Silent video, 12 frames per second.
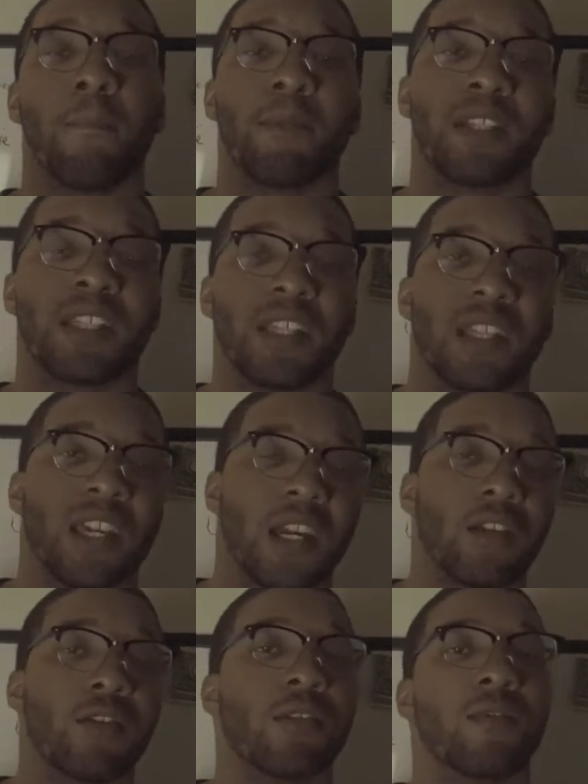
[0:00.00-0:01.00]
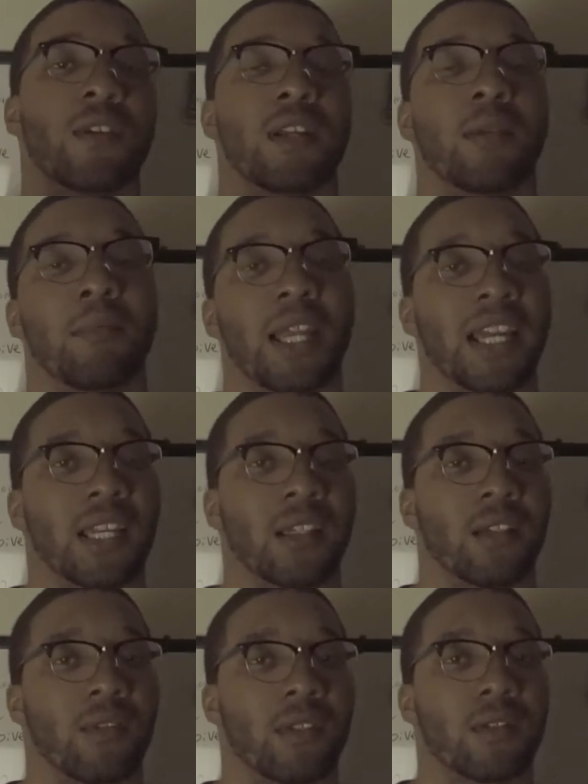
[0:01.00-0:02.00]
But see, the introverted Black
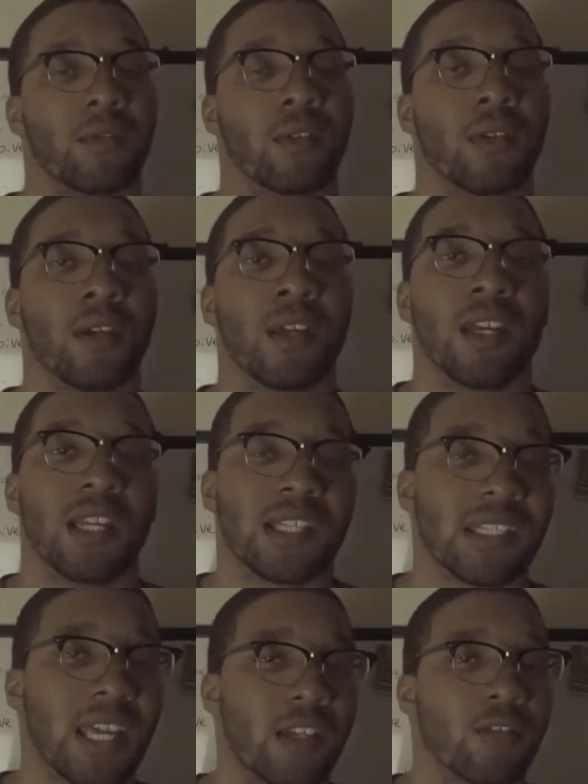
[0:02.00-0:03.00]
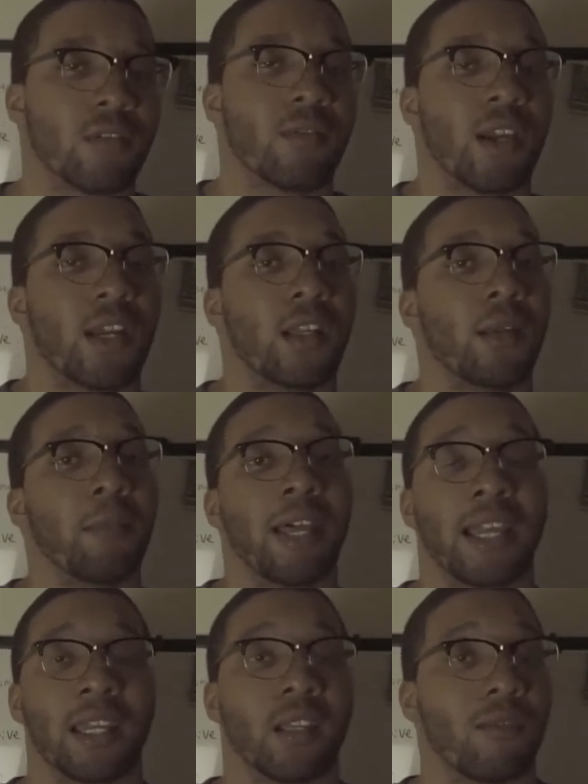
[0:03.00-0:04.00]
individual is not your regular
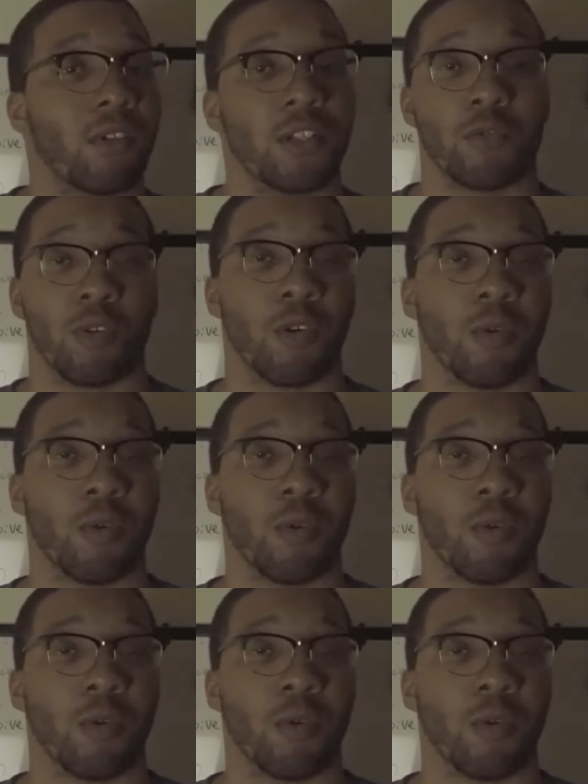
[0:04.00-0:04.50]
Black individual,